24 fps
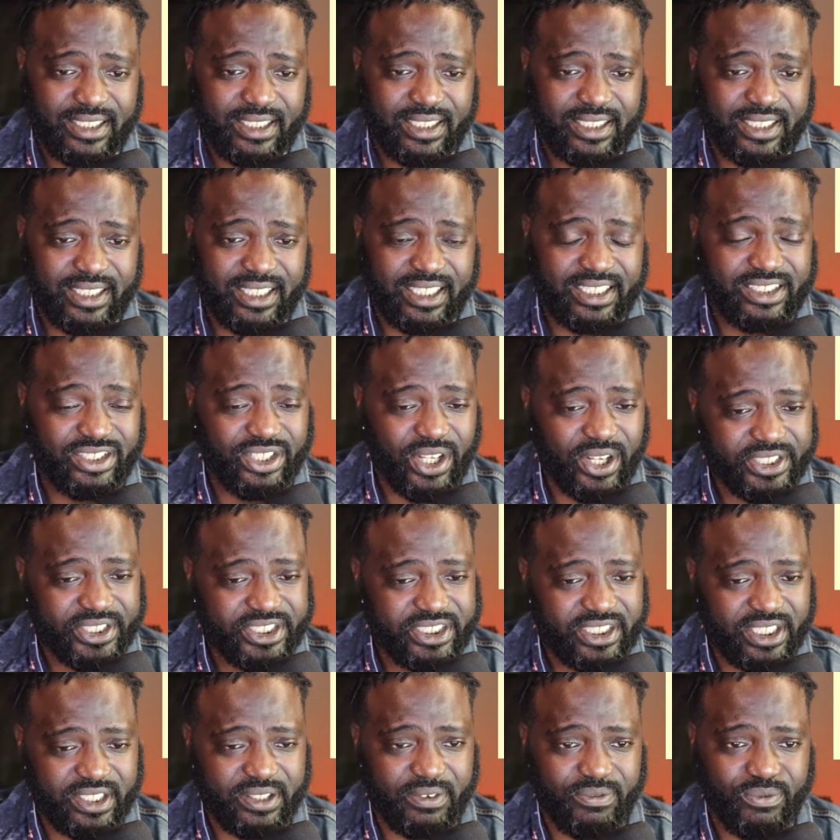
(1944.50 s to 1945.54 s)

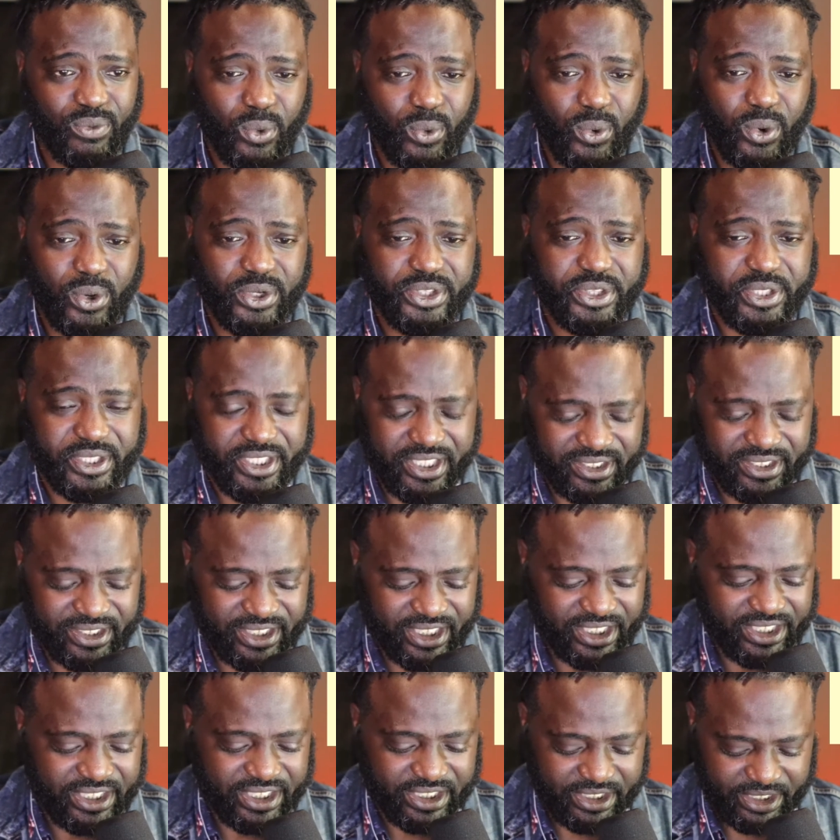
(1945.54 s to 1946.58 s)
exhaustion of war,
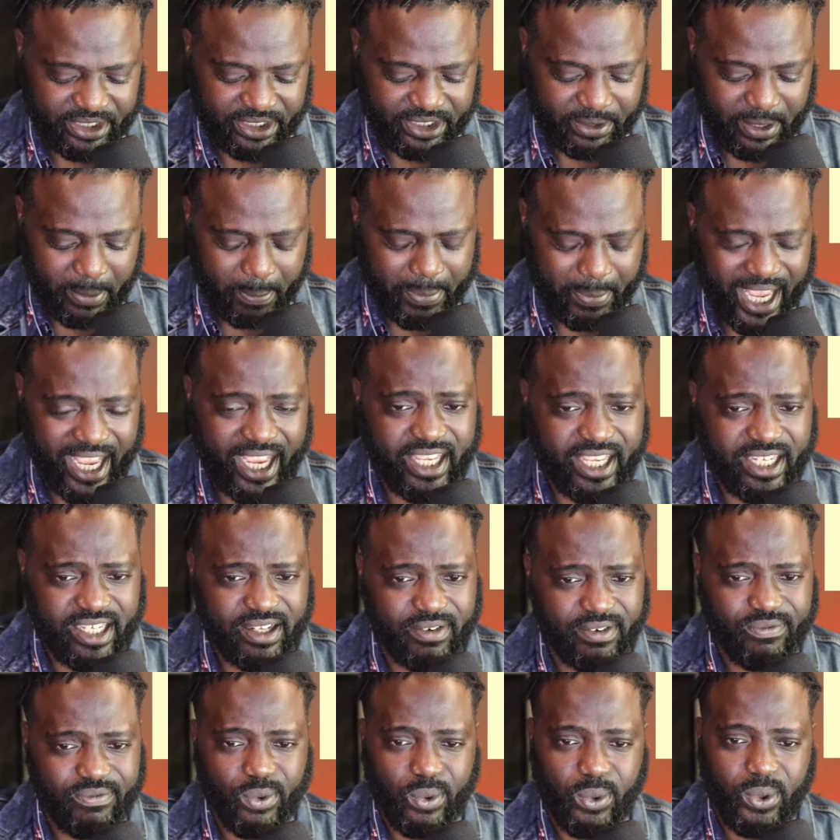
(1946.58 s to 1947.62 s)
the pain
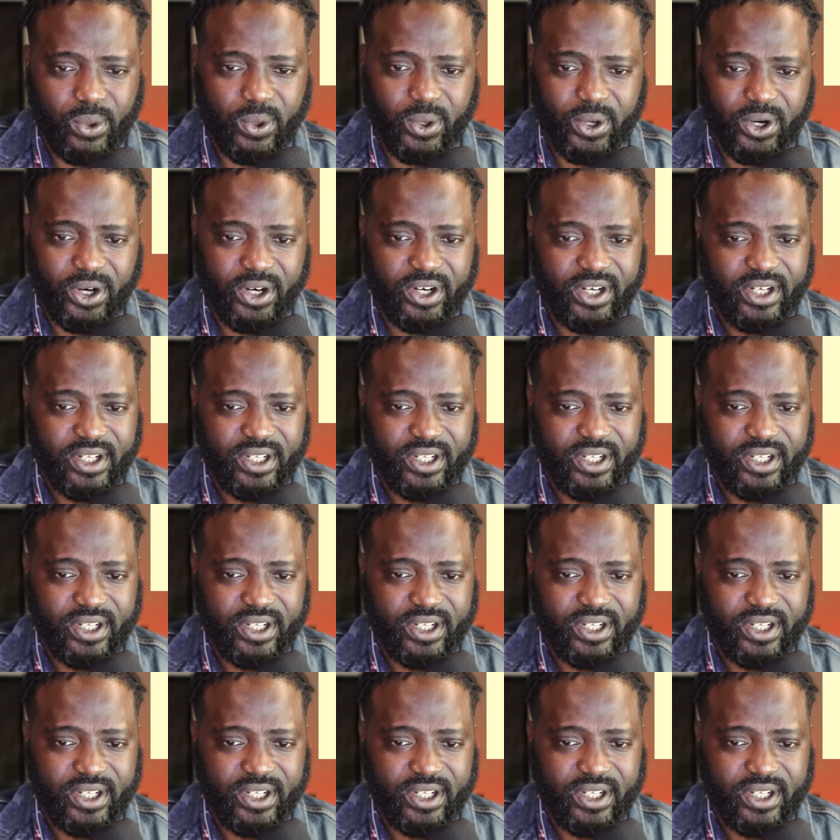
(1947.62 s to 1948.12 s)
of war,